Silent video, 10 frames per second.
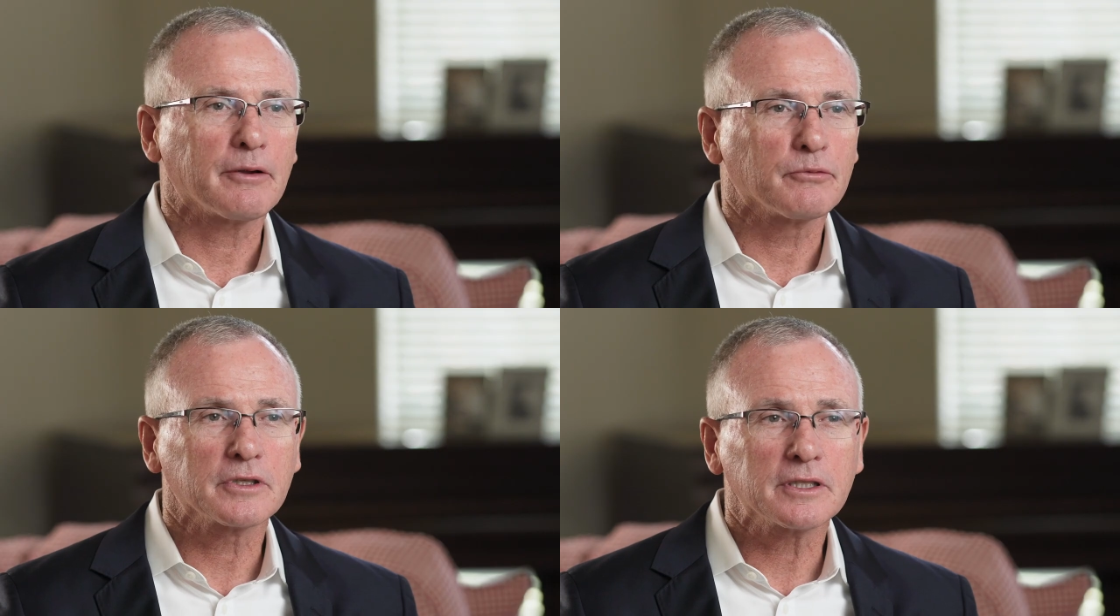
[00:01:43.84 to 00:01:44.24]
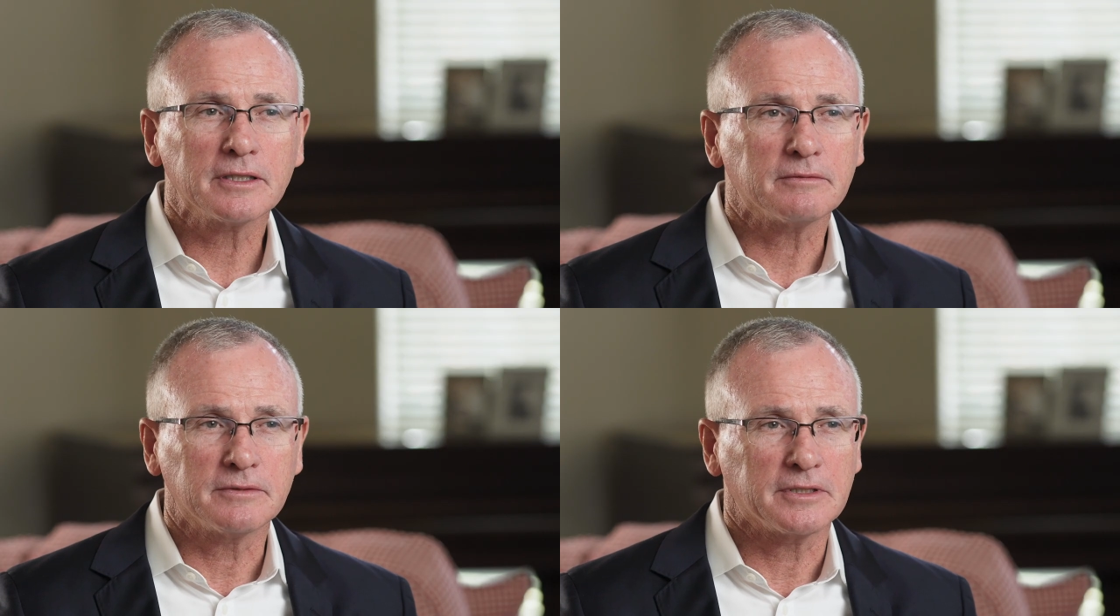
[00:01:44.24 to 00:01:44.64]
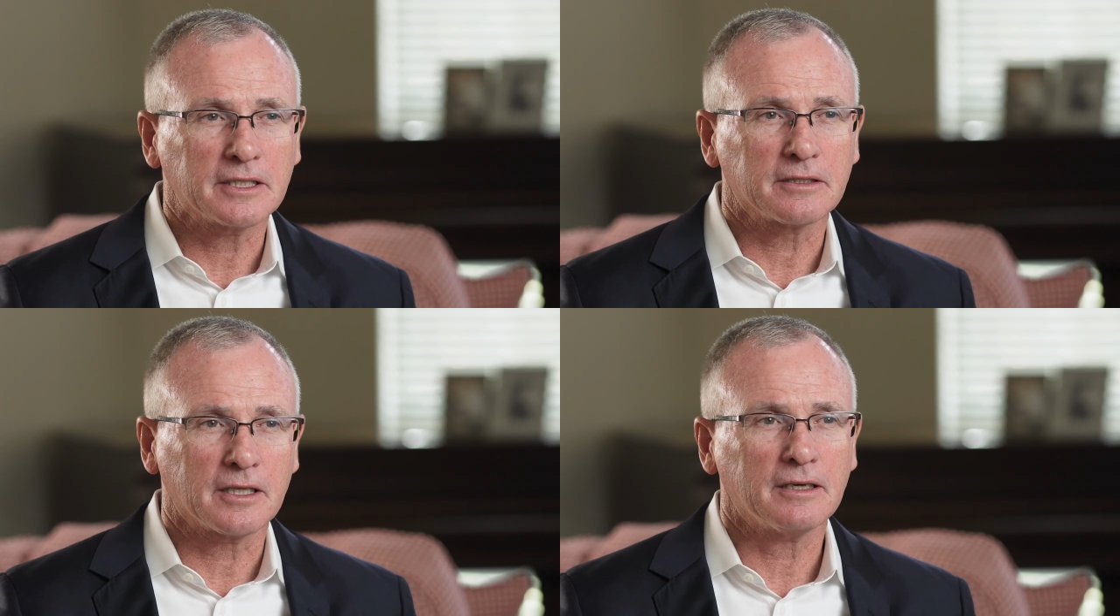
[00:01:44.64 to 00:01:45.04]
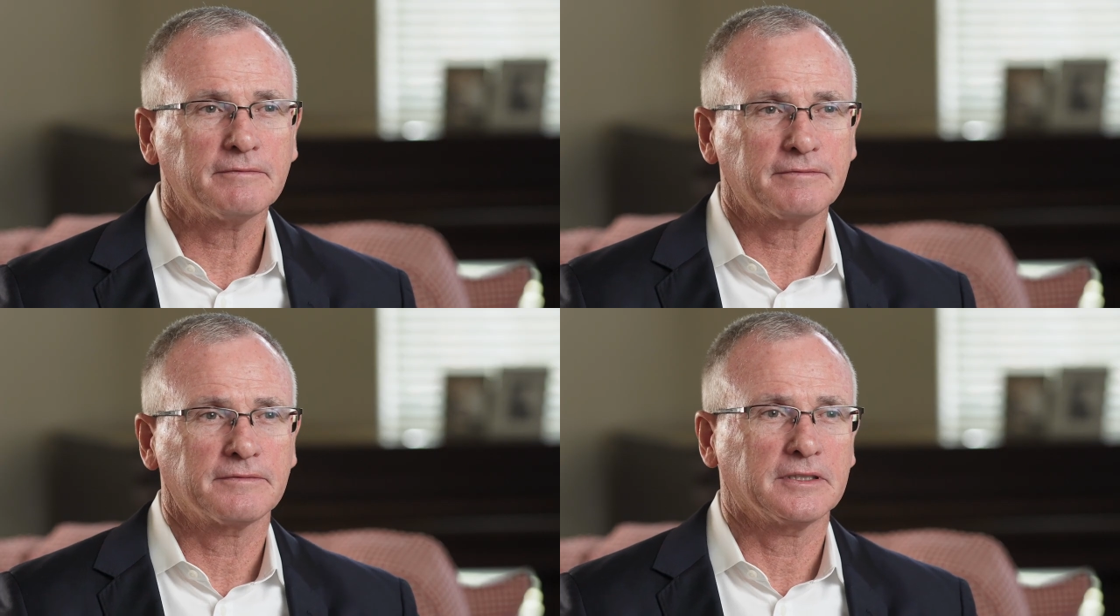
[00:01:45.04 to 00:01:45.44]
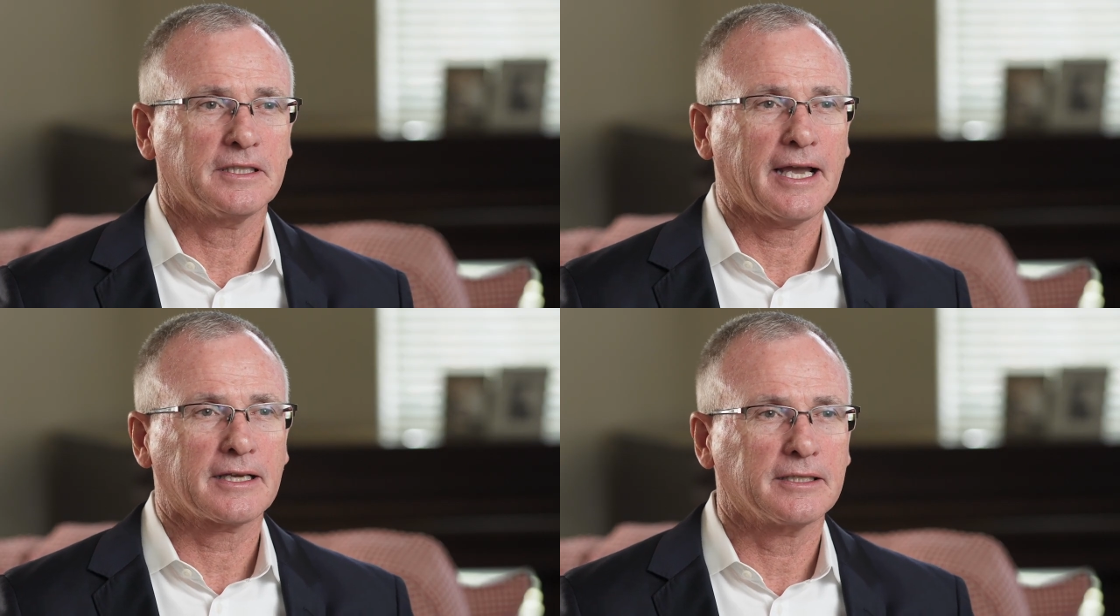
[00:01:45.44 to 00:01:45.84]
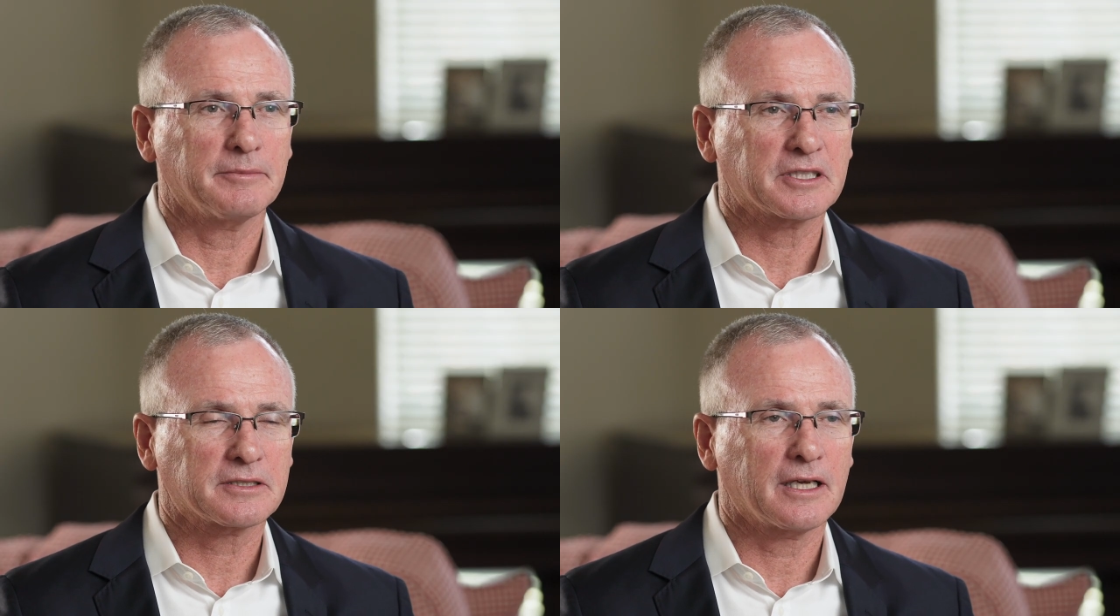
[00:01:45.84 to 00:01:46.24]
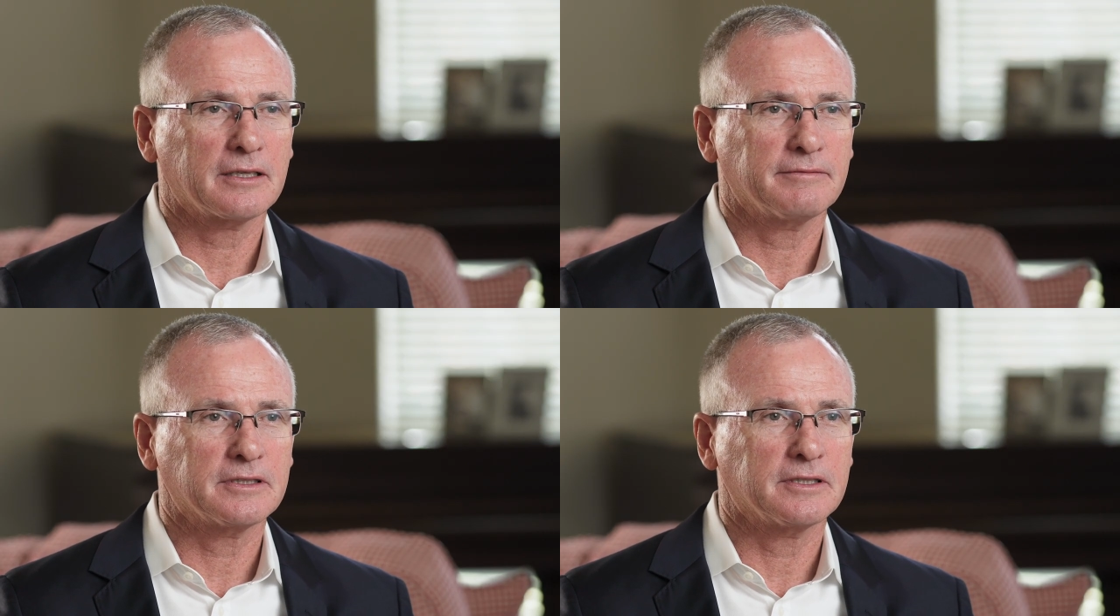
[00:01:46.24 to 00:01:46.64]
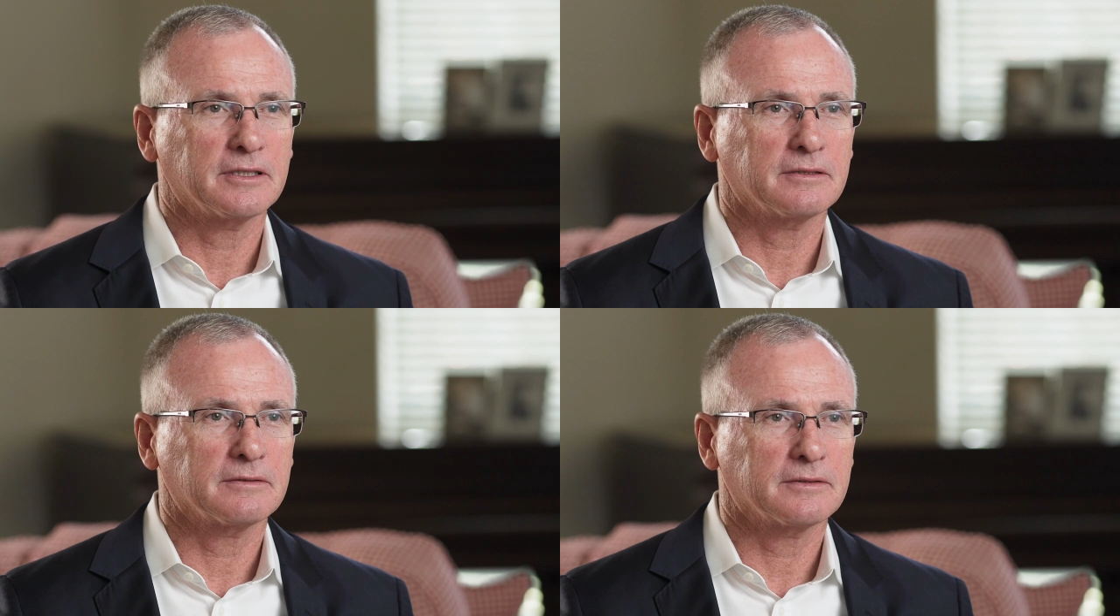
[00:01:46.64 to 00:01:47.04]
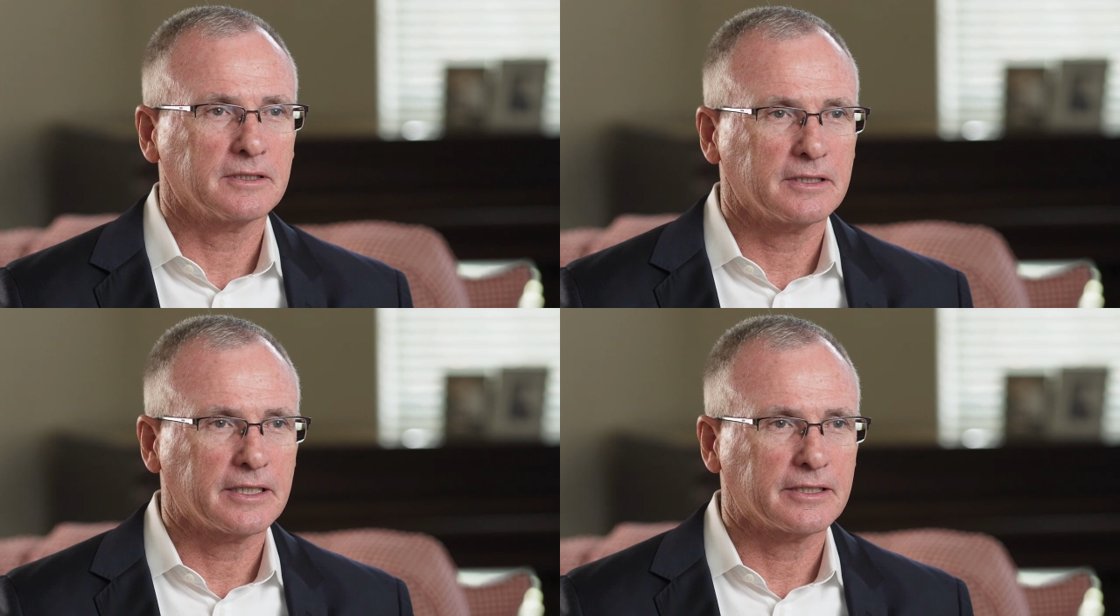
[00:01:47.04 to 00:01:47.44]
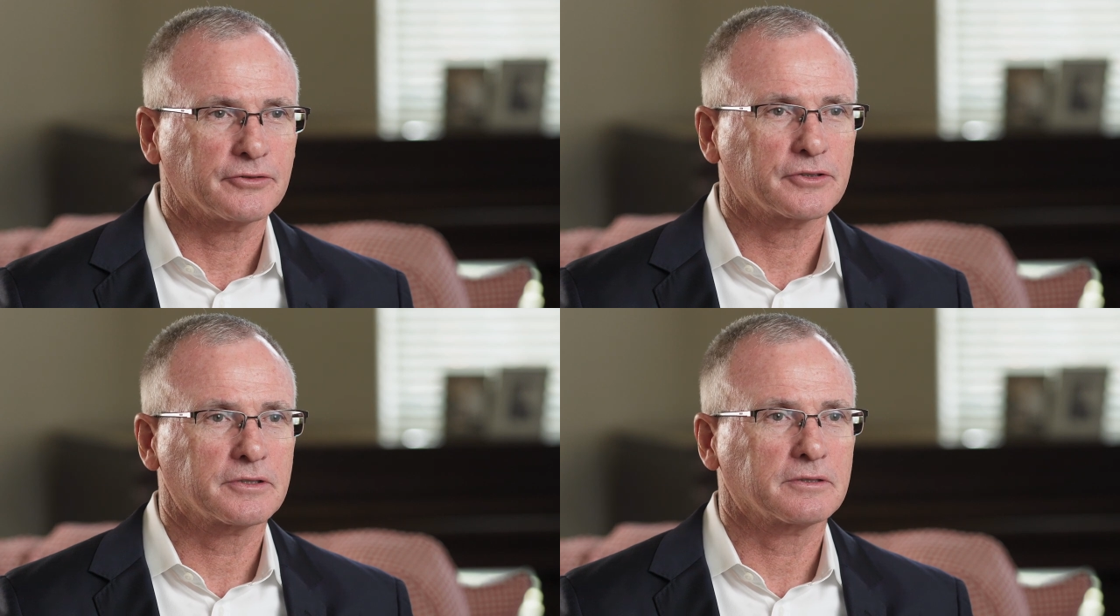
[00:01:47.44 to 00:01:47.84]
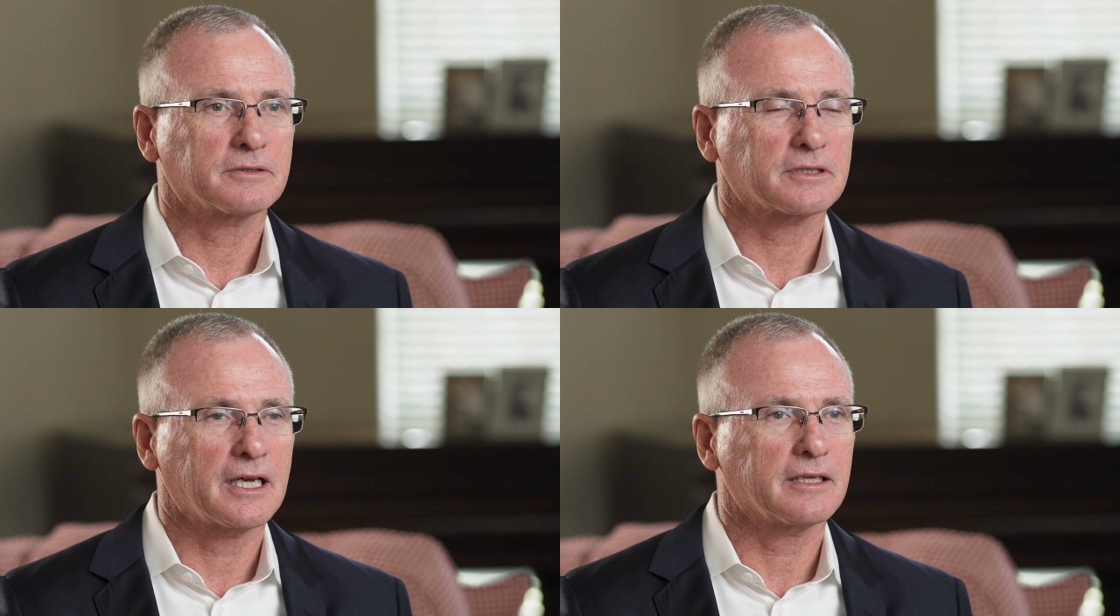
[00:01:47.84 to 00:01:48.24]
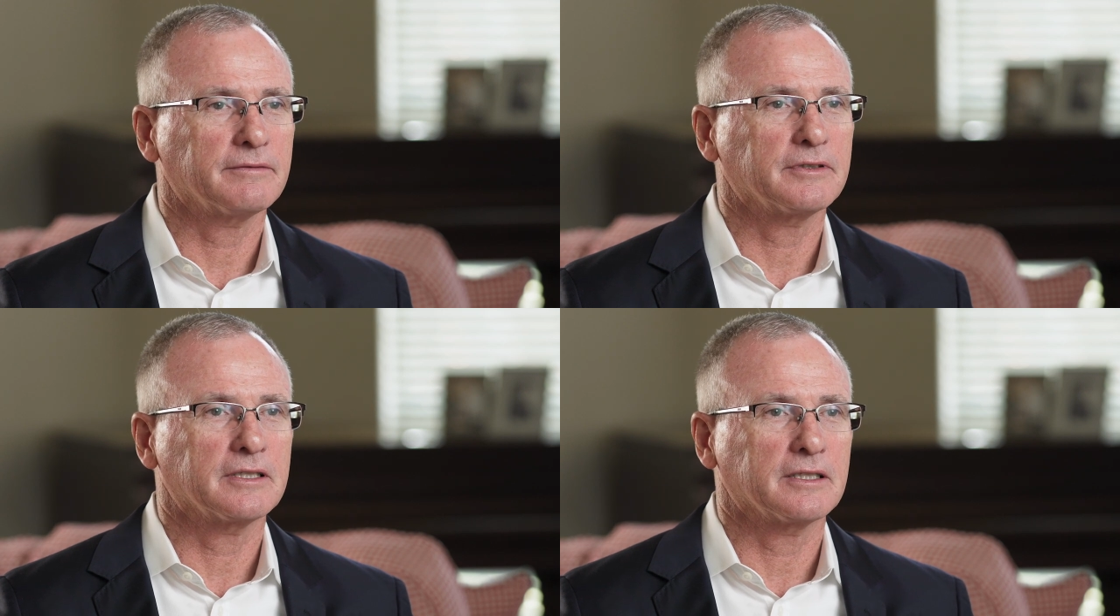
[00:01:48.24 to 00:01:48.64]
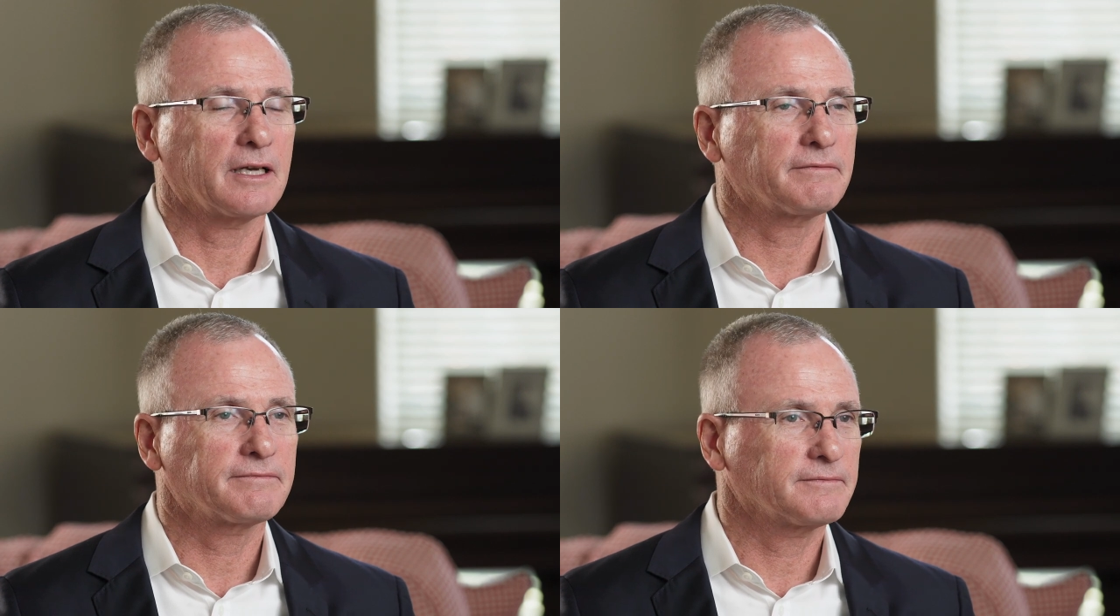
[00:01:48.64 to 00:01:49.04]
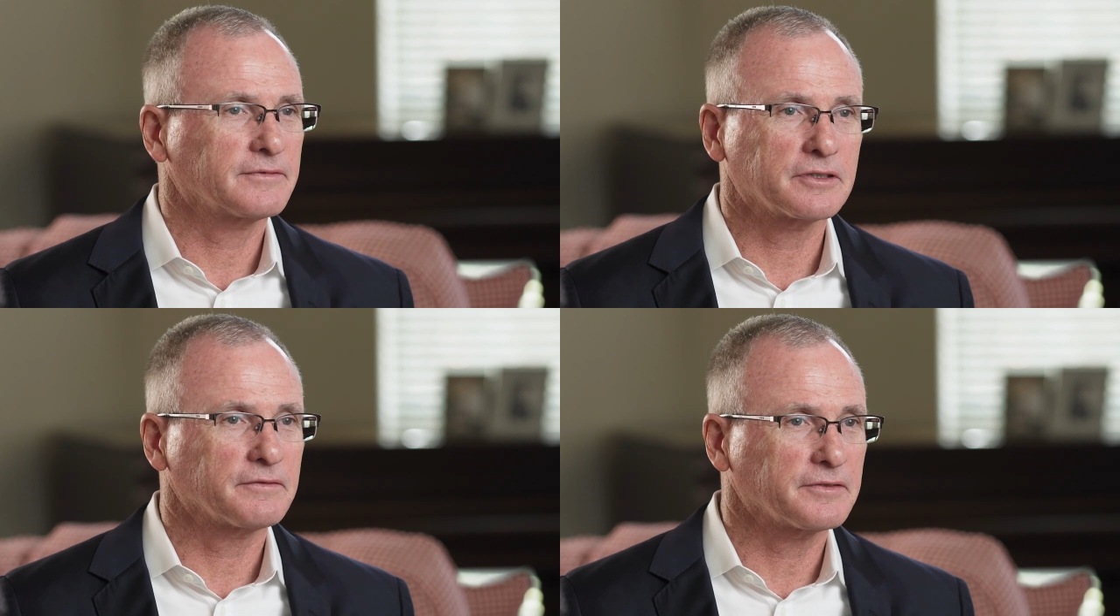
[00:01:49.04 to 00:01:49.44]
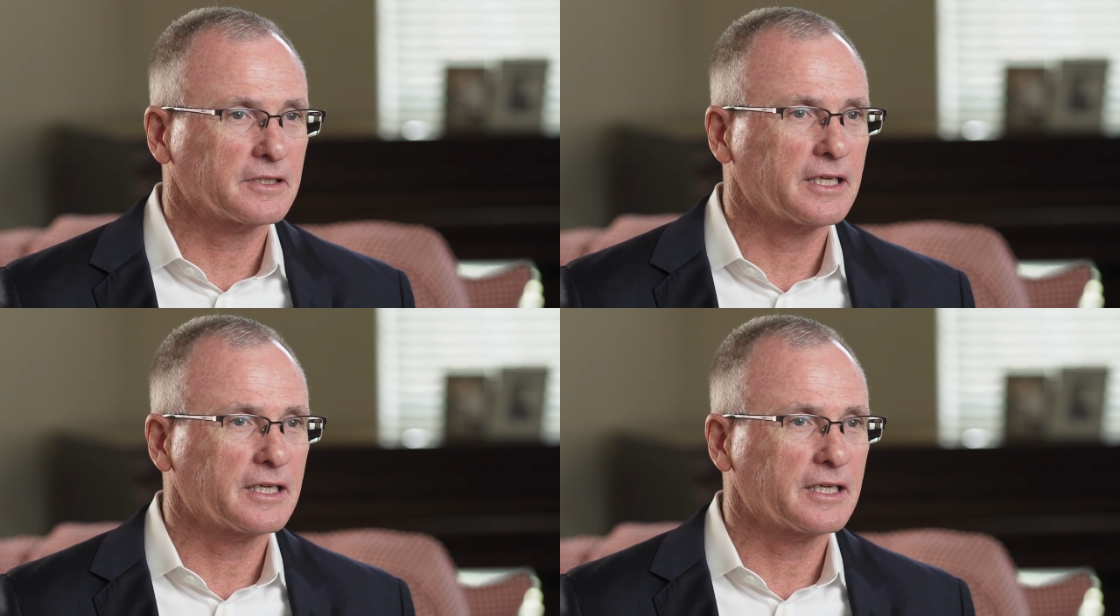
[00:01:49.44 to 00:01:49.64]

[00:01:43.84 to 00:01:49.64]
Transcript: I really did love the academic side of it, the, the English side of it, and I still feel